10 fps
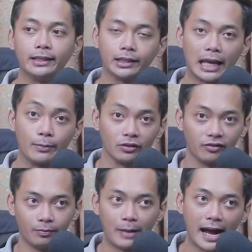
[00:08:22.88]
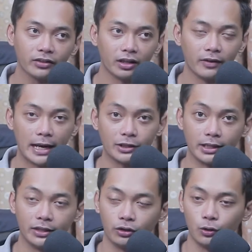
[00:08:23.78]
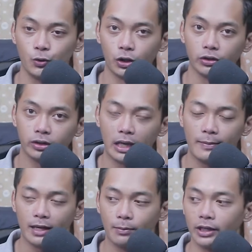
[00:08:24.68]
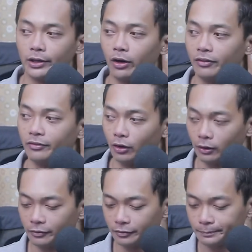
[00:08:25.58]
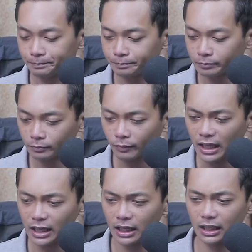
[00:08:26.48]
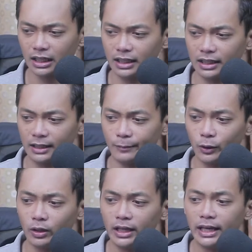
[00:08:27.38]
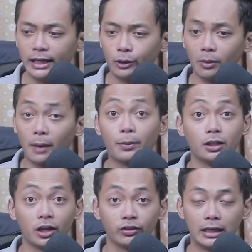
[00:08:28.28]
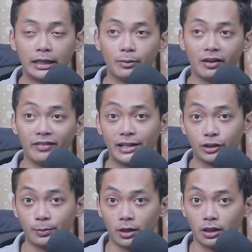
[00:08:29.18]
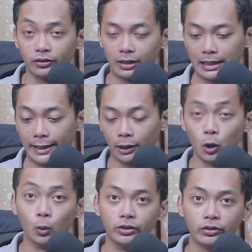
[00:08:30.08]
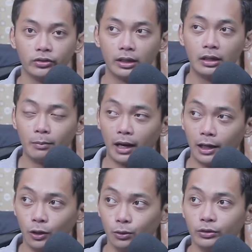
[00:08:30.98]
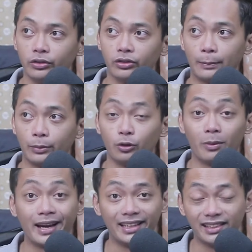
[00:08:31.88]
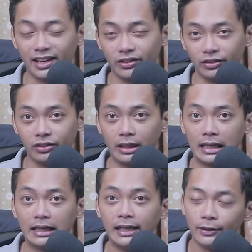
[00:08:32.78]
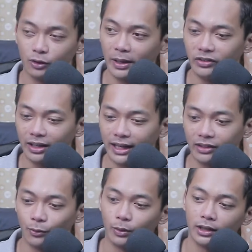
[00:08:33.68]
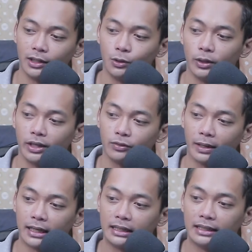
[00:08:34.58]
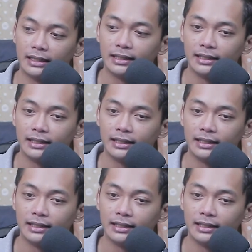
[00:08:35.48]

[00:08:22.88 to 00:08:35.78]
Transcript: types of banks and financial institutions, they make money off yung mga products nila, yung mga financial products nila like loans. Mga loans, tapos yung mga interests nila. So, basically kasi what they do is parang